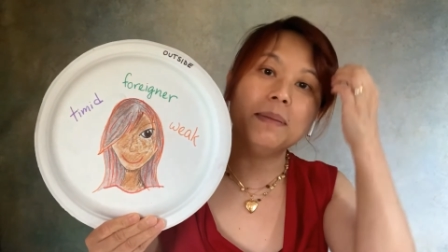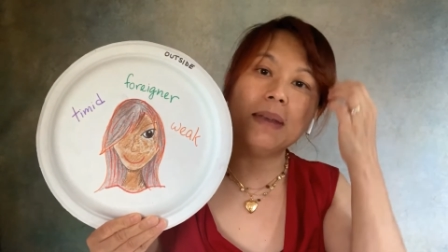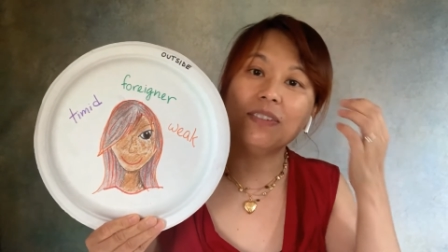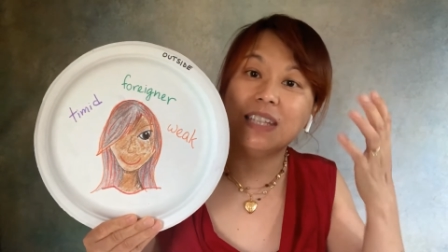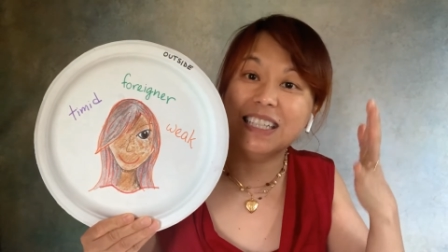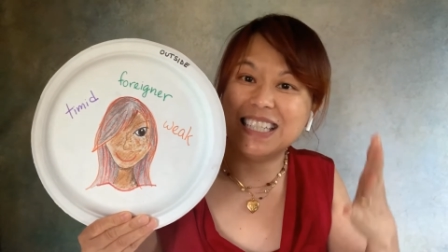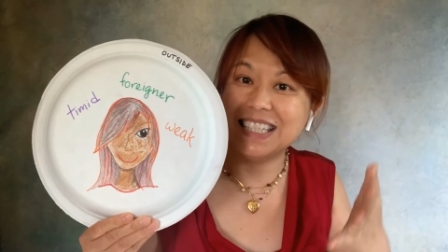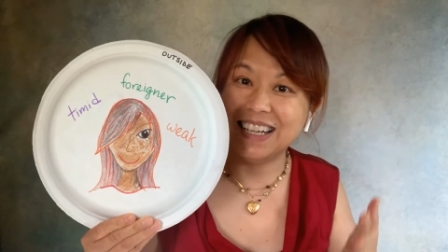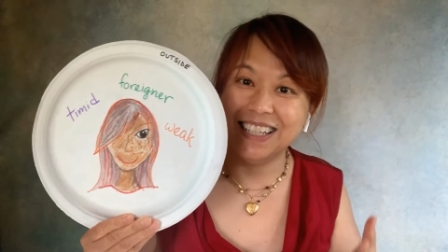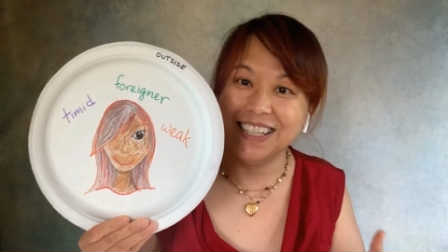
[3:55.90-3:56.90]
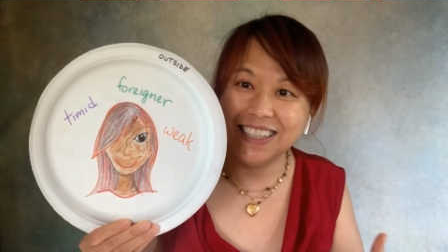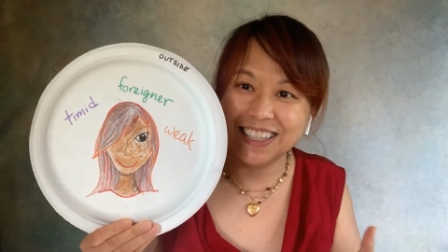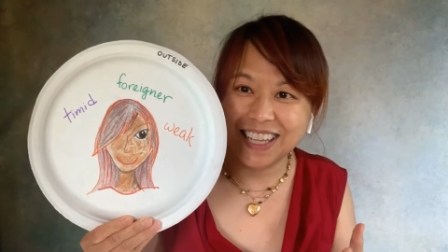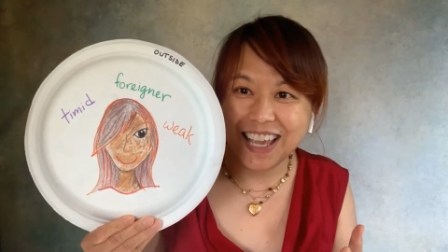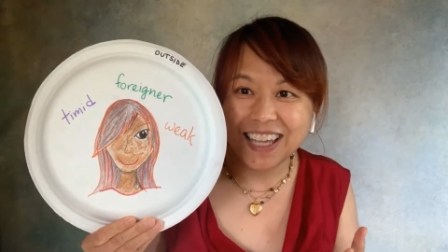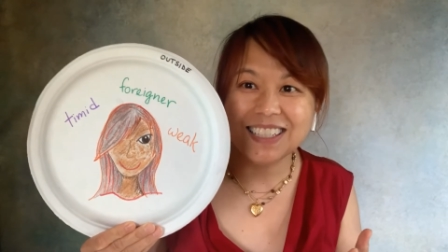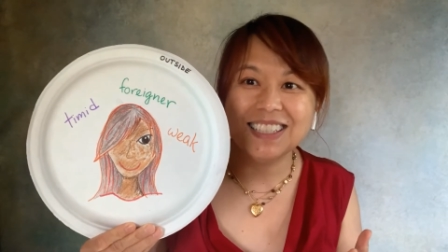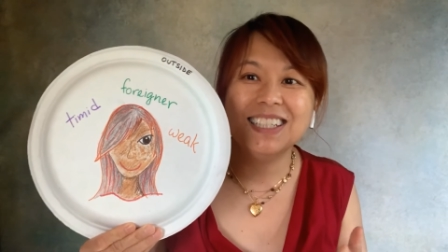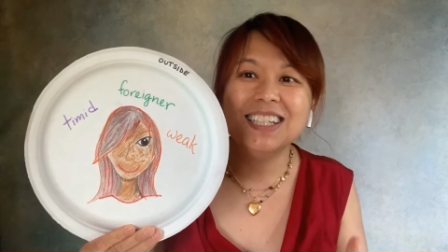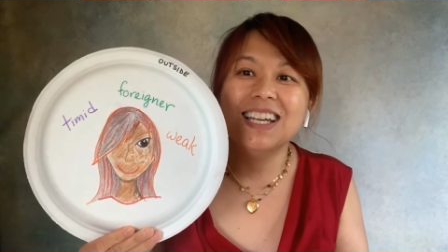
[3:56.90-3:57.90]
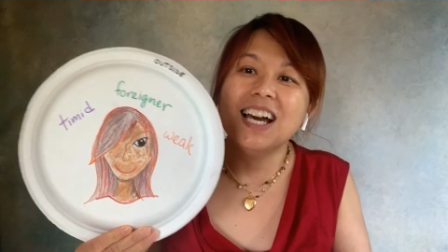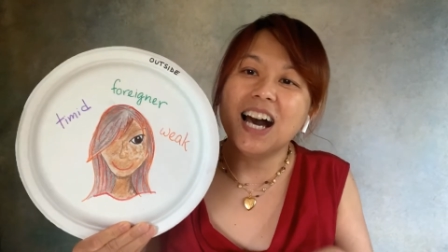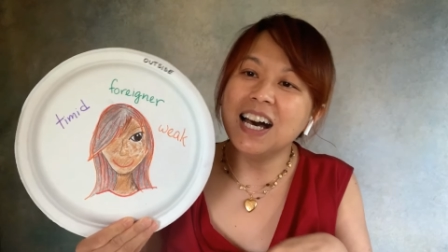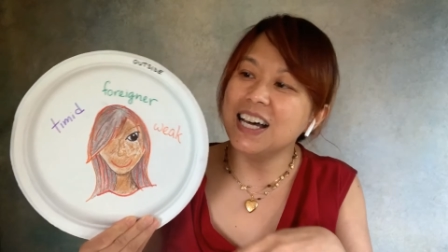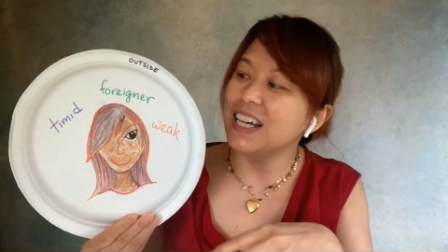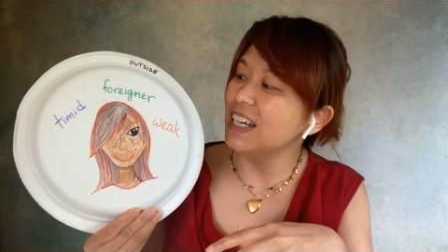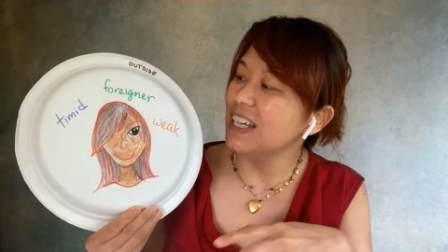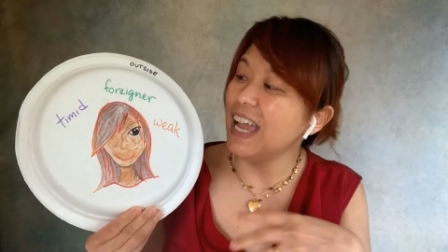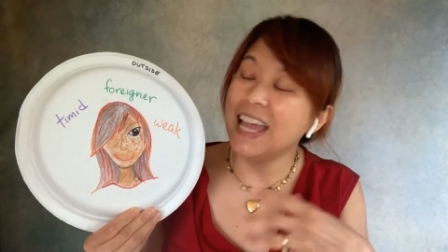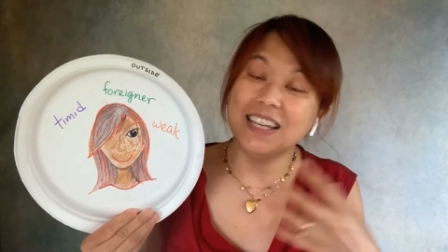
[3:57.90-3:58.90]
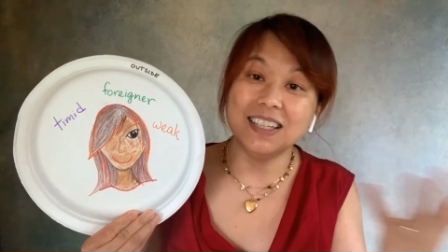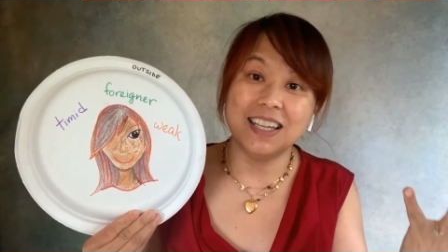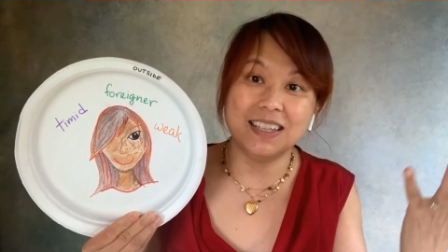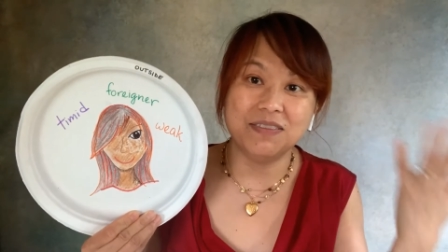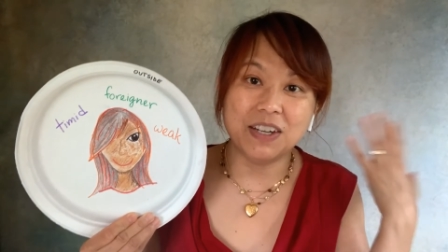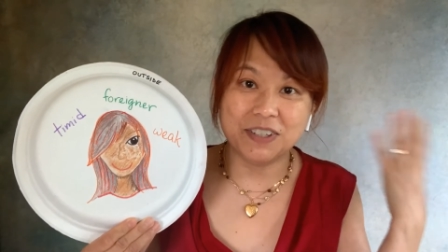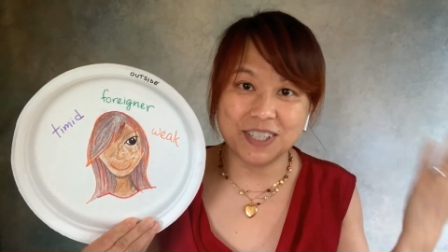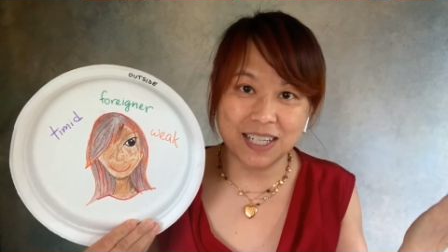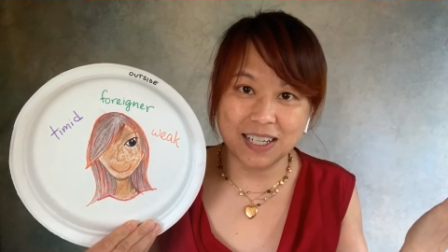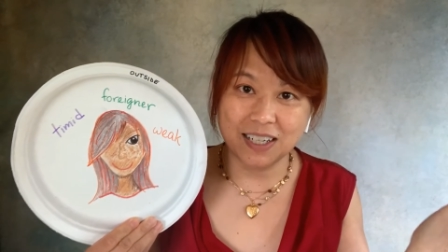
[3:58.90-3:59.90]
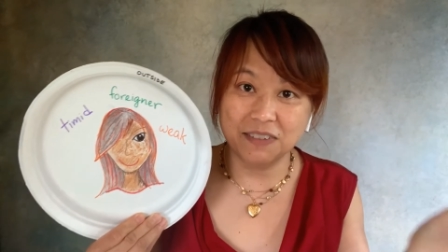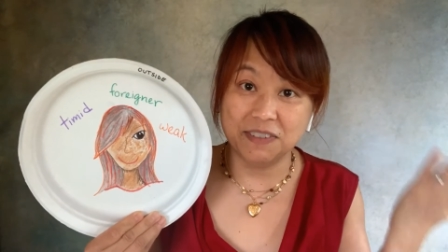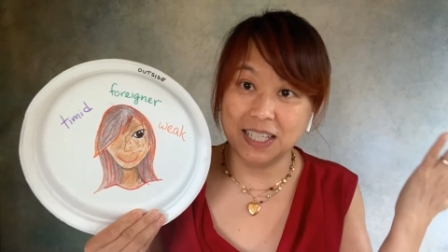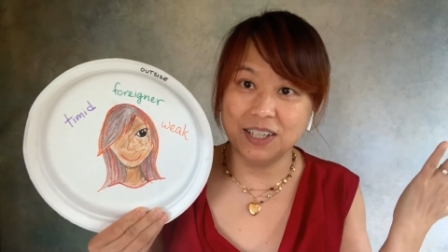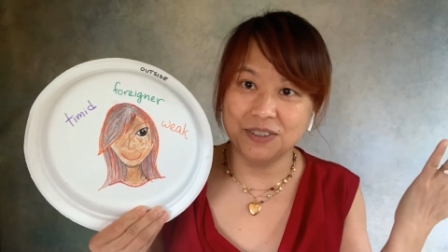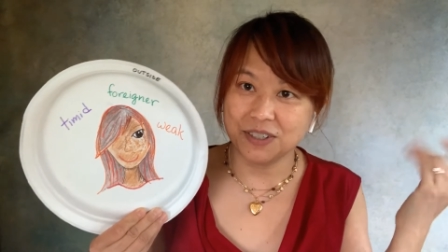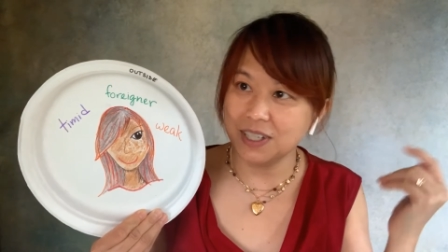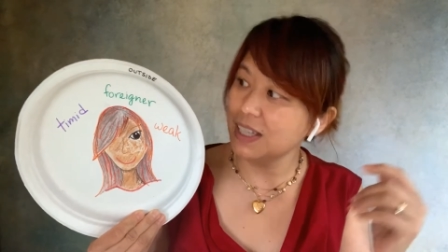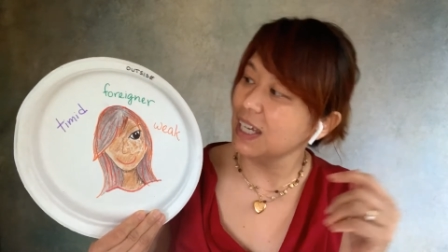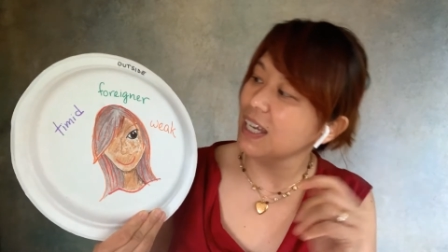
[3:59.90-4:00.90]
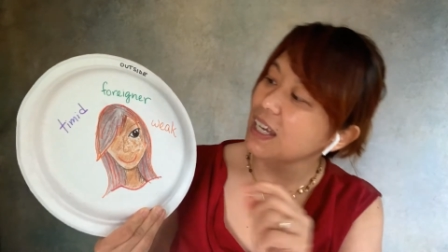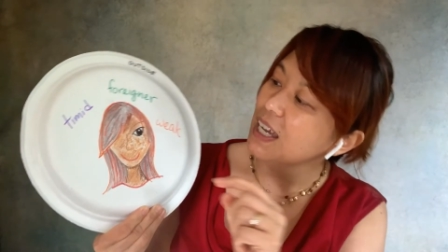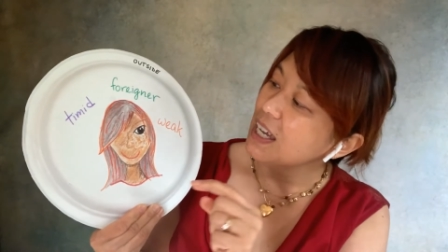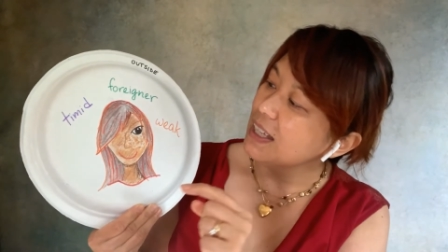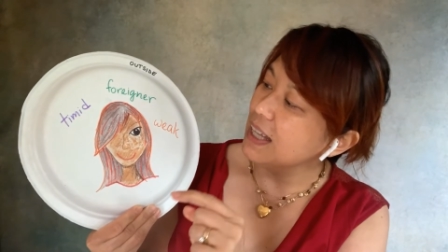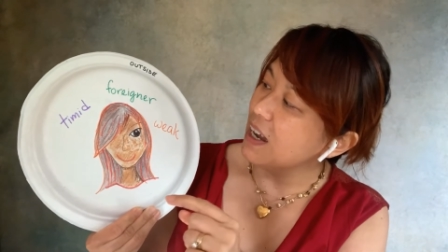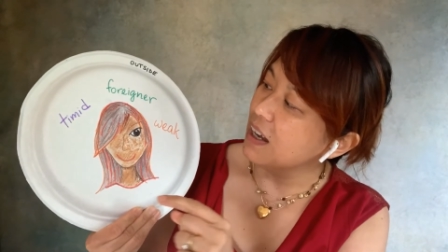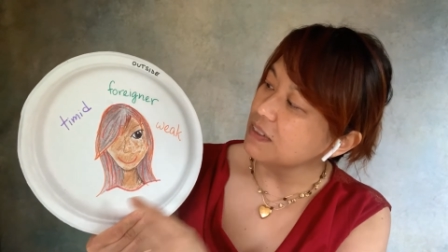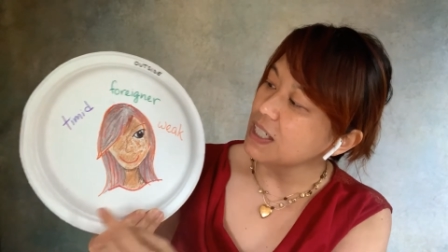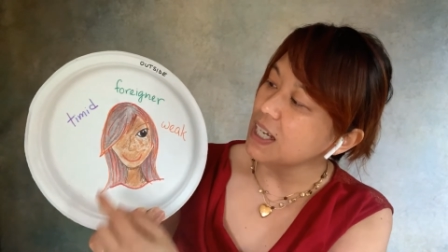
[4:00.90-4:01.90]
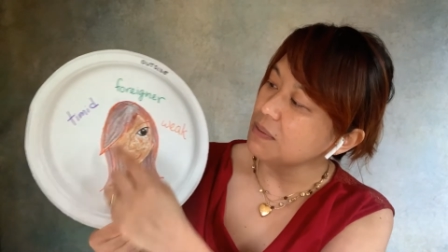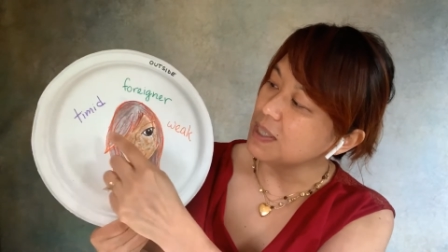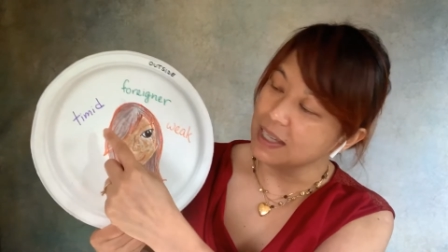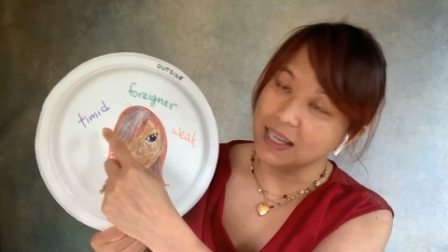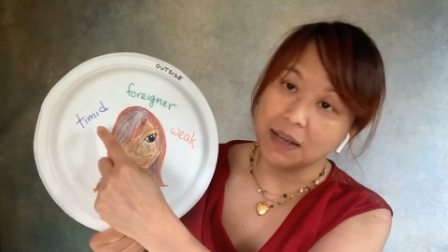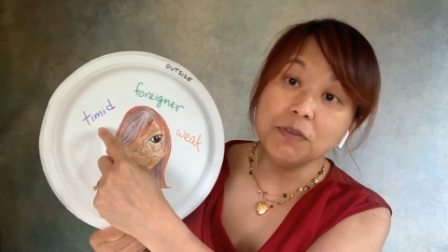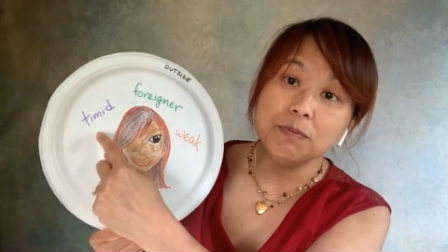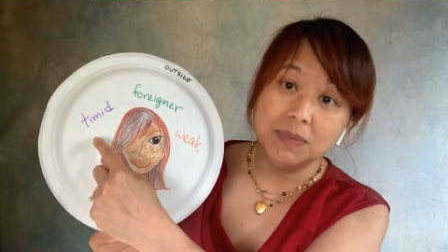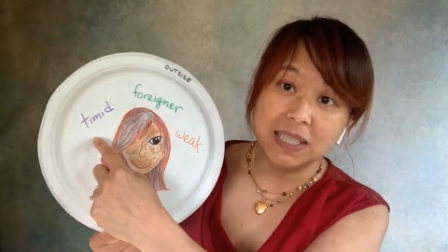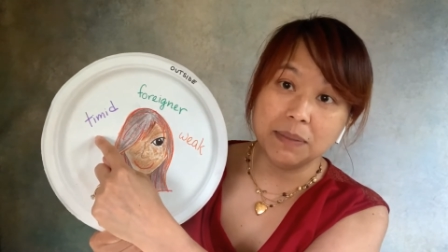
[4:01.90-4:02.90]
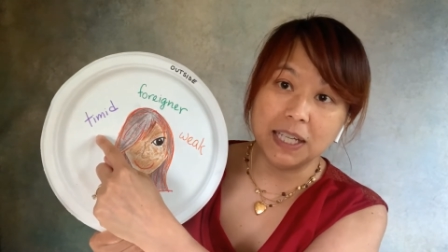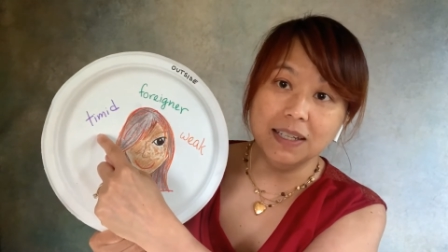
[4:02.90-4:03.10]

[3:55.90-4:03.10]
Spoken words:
mouth and said anything yet, and like they've never seen any videos or anything, they oftentimes think I'm timid.